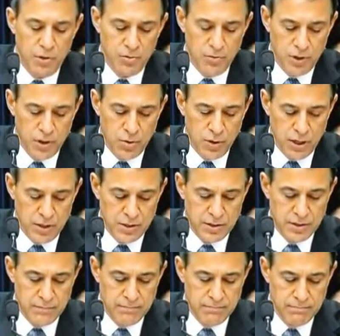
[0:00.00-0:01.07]
request.
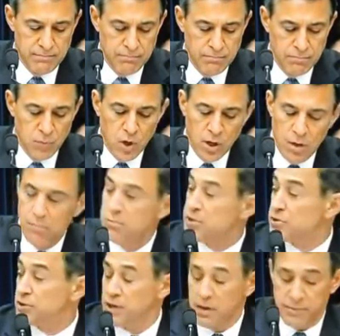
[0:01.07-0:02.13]

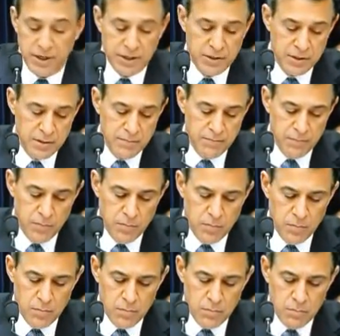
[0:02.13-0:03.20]
Mr. Cummings,
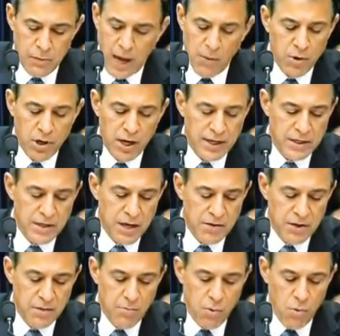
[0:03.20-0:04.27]
I would like
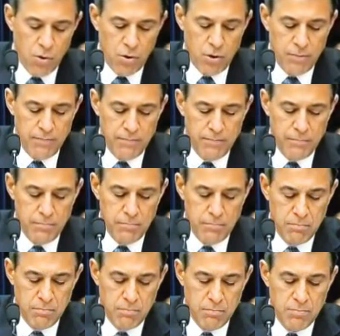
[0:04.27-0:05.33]
nothing more
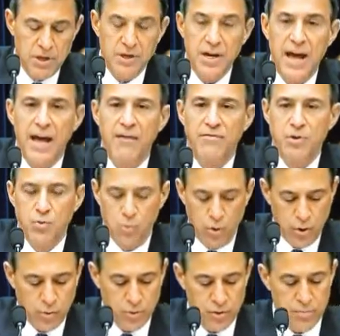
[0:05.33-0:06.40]
than to have you
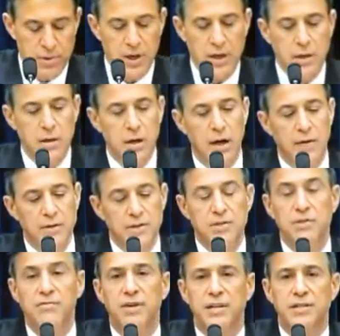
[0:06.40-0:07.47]
work with me on this
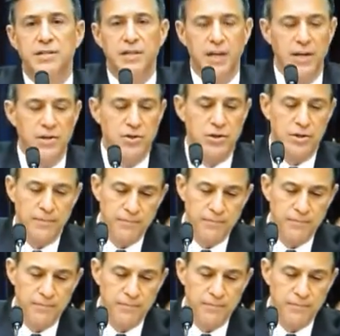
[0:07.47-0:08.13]
investigation.